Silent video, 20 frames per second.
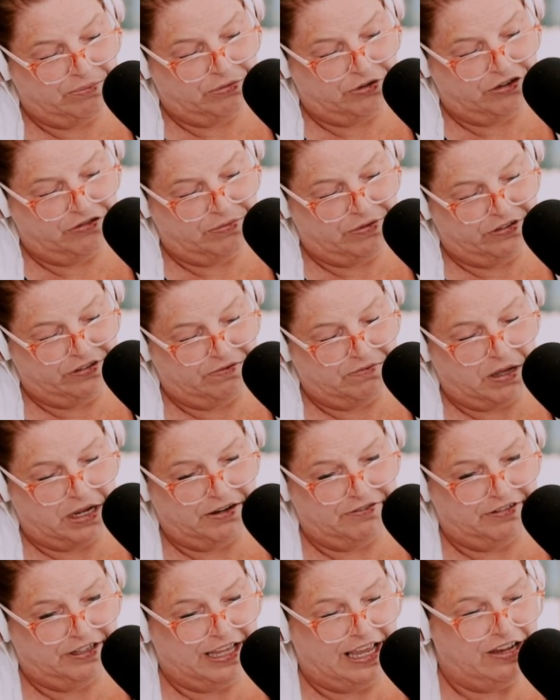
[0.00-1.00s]
improvements, and
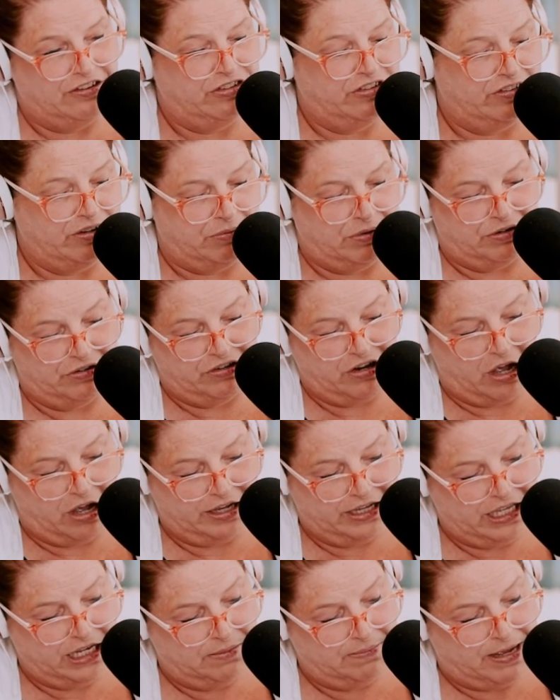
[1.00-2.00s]
modifications that we were
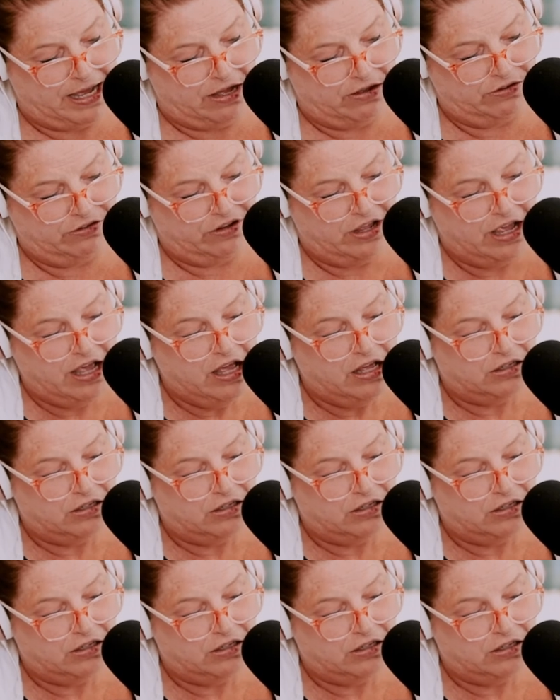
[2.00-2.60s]
talking about.